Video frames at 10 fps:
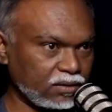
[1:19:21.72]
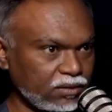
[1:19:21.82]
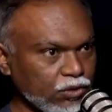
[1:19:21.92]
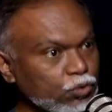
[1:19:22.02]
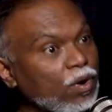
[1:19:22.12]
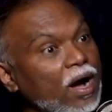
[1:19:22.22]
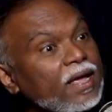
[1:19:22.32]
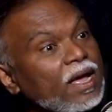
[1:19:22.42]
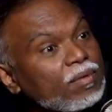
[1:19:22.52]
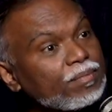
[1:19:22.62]
do I
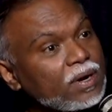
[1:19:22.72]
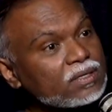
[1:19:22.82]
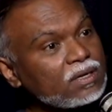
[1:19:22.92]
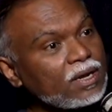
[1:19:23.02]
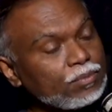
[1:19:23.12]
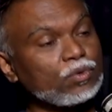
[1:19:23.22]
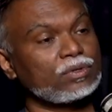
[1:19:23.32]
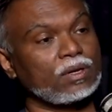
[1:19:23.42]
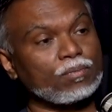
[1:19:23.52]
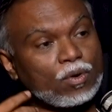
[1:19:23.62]
have a past life? No,
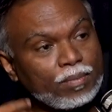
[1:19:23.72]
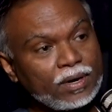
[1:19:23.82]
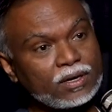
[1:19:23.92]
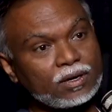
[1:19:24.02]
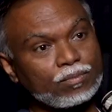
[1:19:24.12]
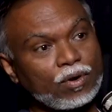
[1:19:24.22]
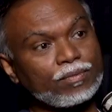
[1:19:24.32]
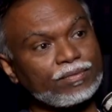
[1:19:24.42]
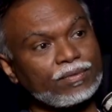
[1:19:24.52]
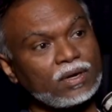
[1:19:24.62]
the momentum
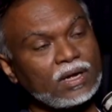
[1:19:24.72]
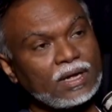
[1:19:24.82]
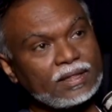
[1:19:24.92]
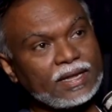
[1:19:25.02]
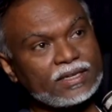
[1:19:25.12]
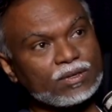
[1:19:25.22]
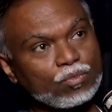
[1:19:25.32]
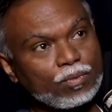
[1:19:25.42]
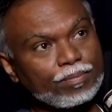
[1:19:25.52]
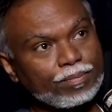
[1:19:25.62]
of there is
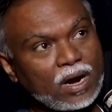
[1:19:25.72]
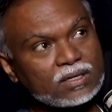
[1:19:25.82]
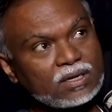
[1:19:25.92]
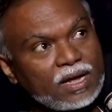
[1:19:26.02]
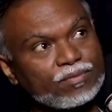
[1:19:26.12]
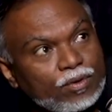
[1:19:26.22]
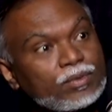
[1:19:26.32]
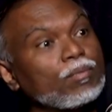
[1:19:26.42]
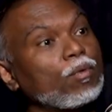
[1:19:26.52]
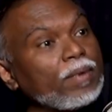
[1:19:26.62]
a past life of
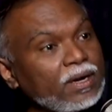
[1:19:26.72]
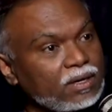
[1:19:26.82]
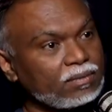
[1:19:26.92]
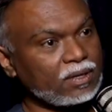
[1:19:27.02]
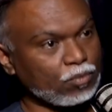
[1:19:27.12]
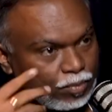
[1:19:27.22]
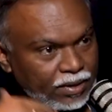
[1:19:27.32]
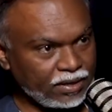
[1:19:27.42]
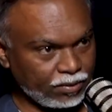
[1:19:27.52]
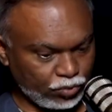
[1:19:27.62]
the
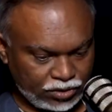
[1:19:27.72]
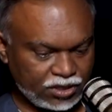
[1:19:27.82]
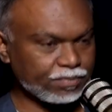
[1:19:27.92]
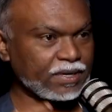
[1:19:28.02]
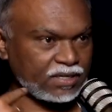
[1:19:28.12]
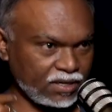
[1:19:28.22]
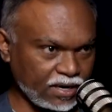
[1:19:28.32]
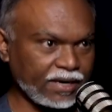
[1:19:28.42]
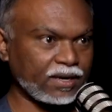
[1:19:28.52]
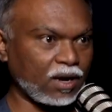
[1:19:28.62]
momentum which is present
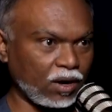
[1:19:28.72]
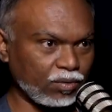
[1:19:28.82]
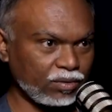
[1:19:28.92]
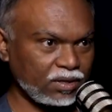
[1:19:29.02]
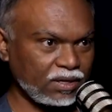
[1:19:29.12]
right now.